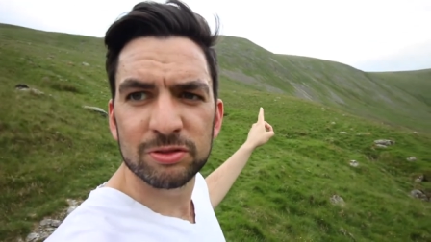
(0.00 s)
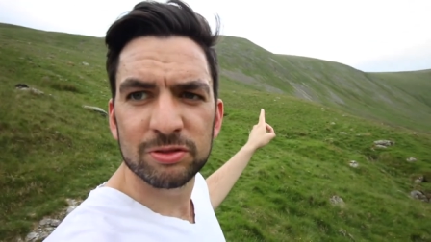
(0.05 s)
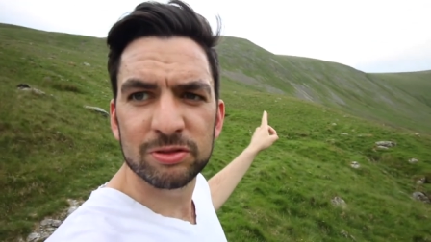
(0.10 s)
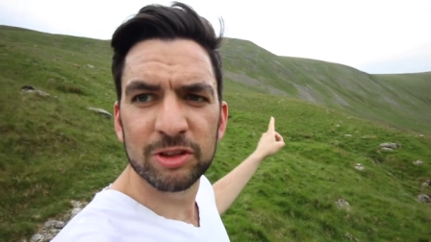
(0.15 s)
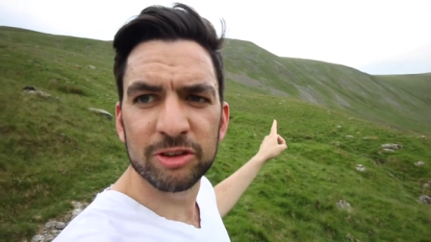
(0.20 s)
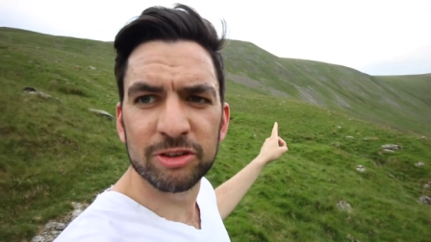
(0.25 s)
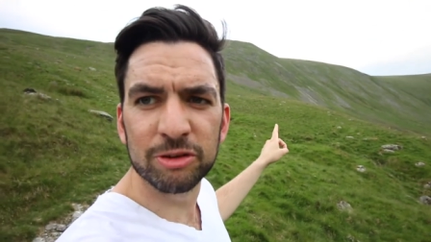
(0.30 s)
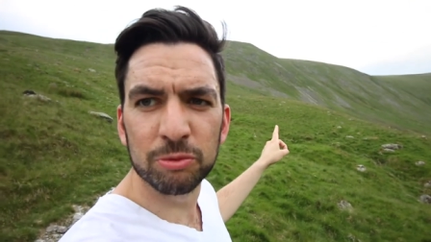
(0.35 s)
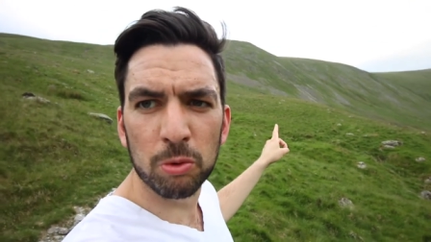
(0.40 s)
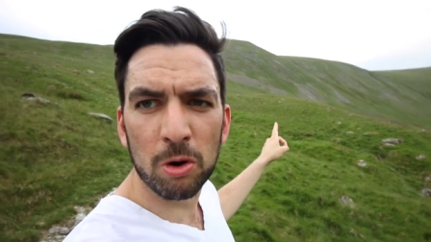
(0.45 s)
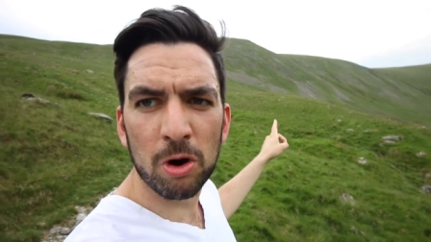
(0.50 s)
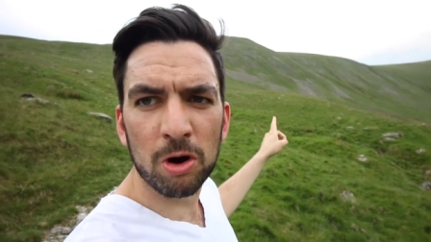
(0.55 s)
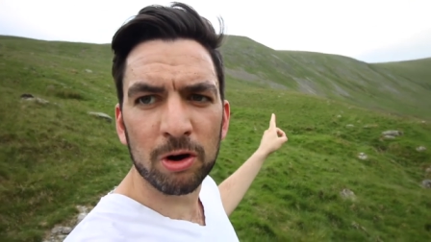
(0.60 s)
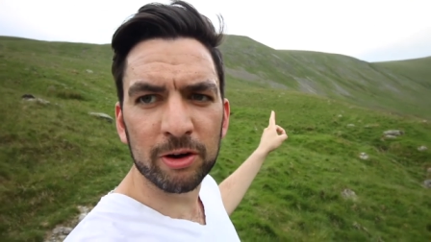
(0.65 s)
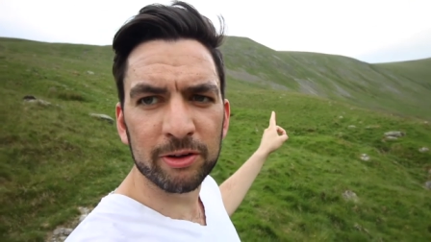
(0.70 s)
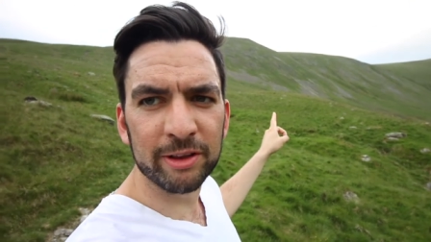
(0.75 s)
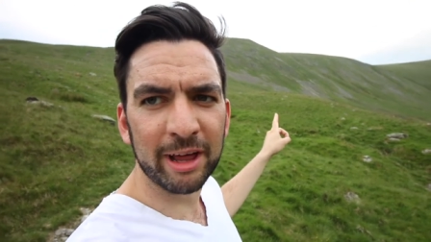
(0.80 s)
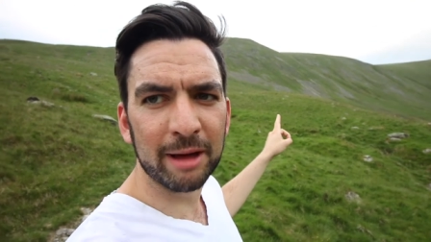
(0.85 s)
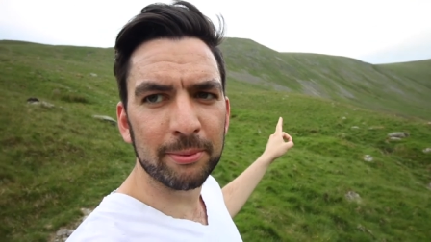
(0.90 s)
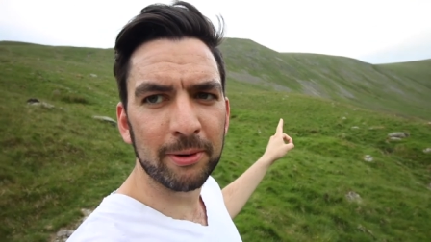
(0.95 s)
There's a
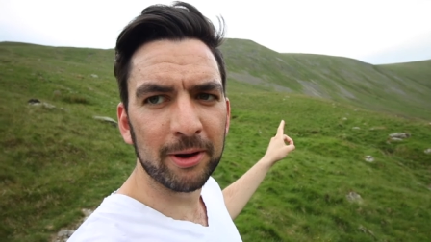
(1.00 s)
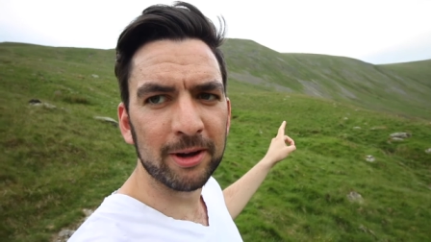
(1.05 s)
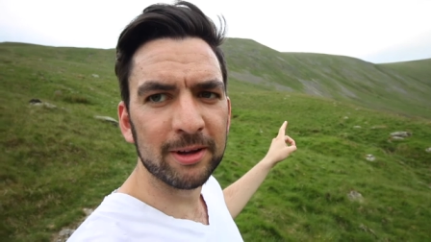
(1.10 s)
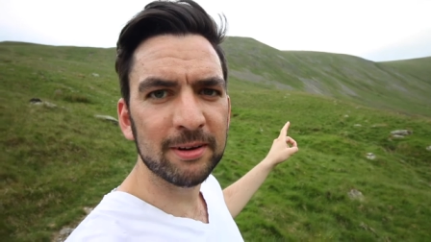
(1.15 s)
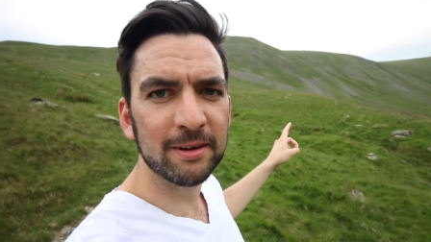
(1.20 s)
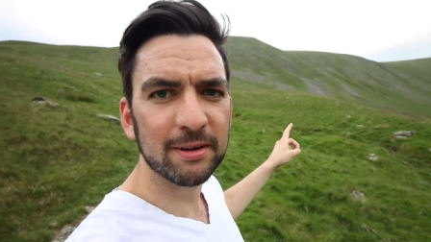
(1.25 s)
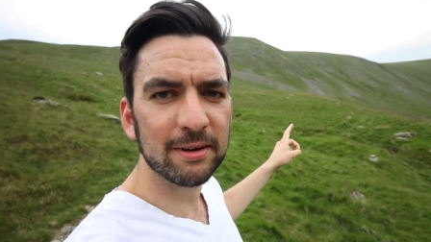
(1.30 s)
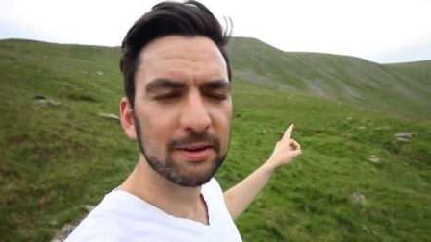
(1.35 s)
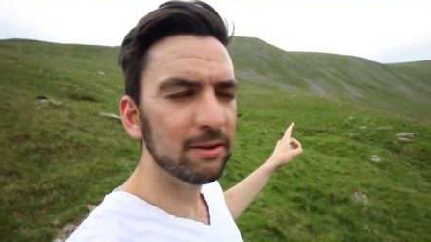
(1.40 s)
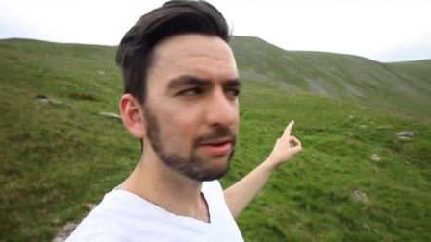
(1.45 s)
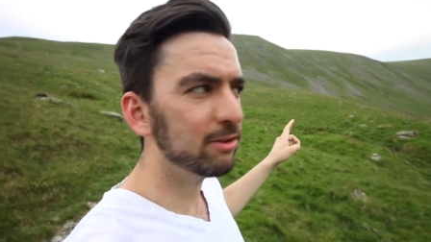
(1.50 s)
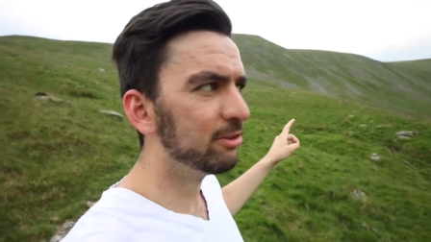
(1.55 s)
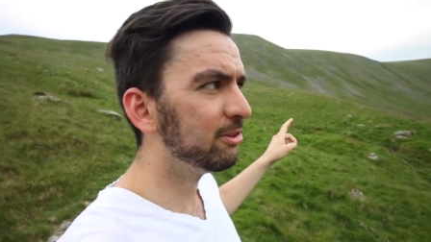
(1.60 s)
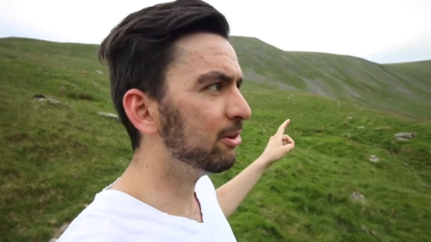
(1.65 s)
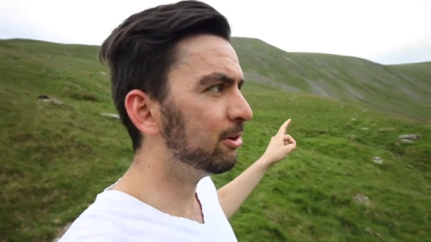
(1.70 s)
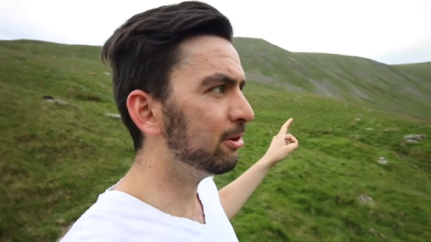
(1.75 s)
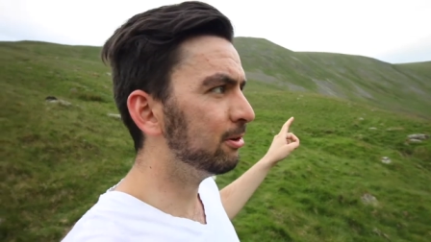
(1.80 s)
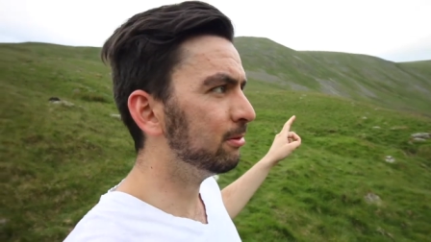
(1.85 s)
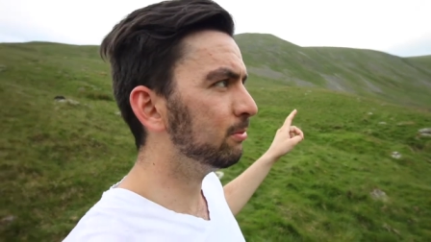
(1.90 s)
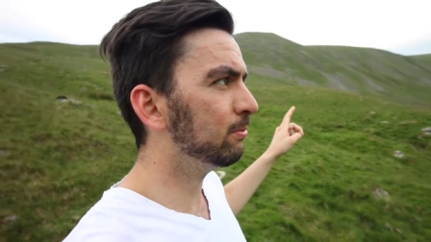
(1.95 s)
wall at that point,
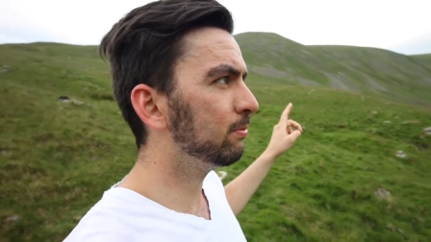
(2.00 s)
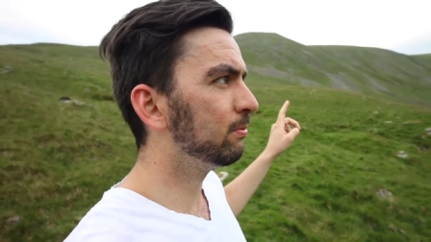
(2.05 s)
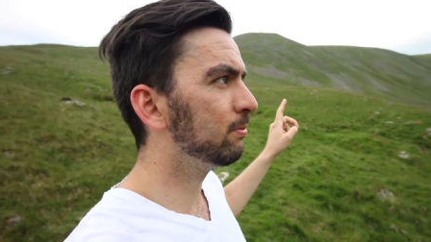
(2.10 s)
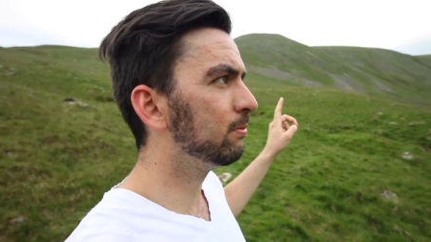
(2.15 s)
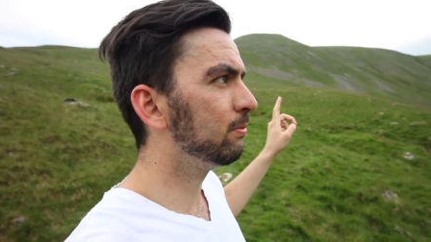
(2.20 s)
so